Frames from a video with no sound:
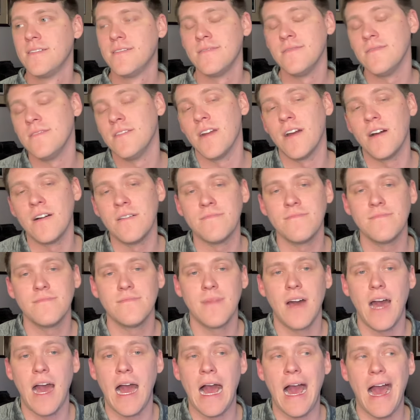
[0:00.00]
you know,
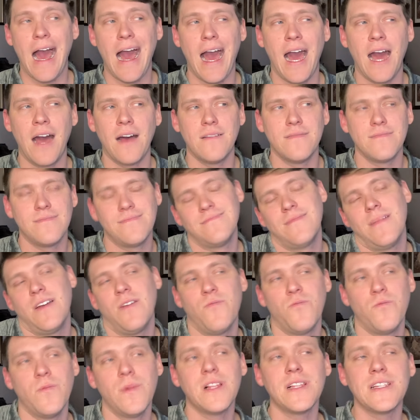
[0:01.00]
I
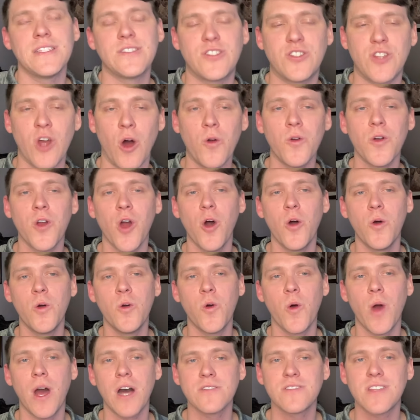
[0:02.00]
really don't know
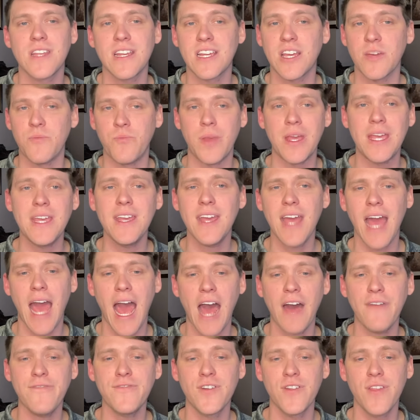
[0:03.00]
who else it could be
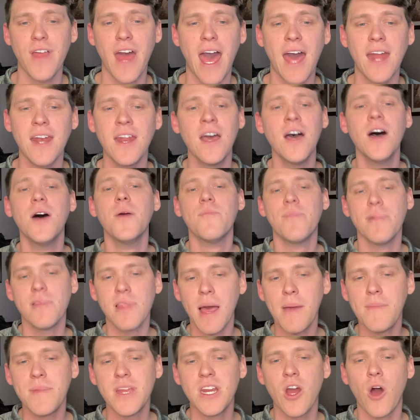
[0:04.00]
after that, but
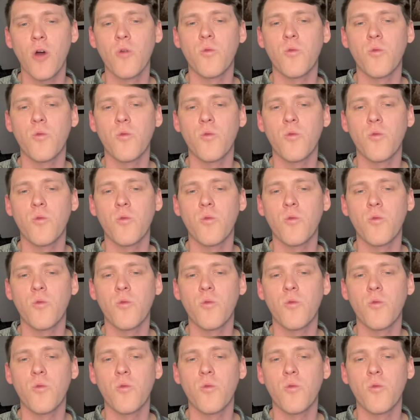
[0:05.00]
let me know